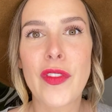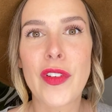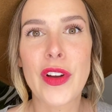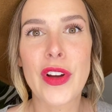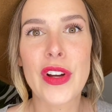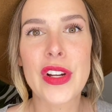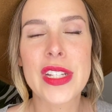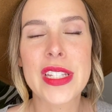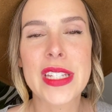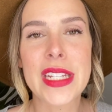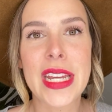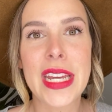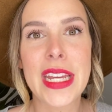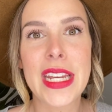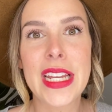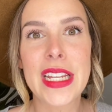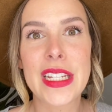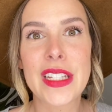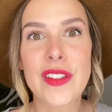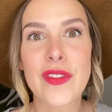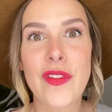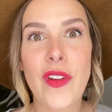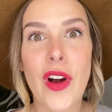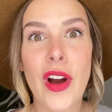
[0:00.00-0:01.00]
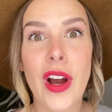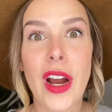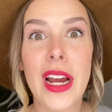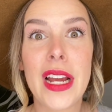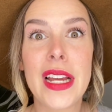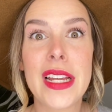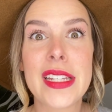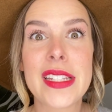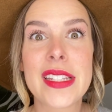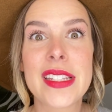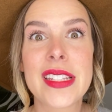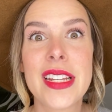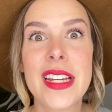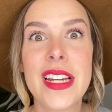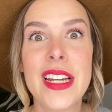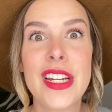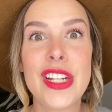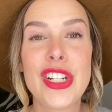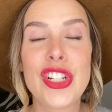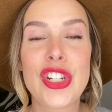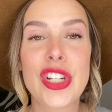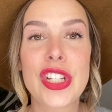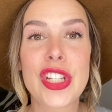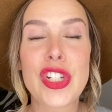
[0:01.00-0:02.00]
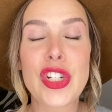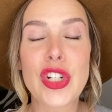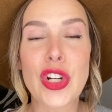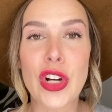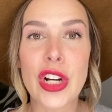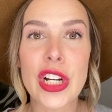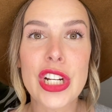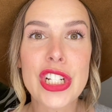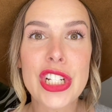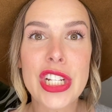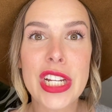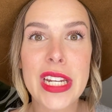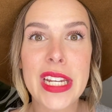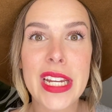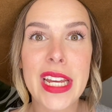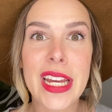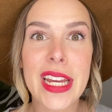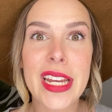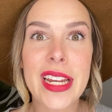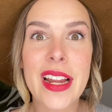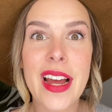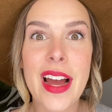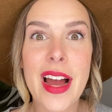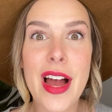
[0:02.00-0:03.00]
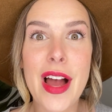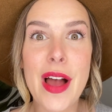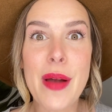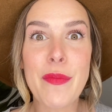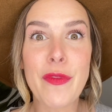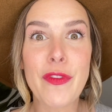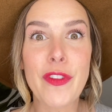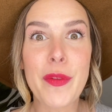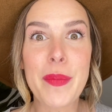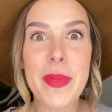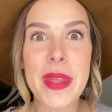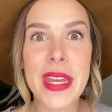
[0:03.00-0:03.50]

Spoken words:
for your skin as far as just nourishing it from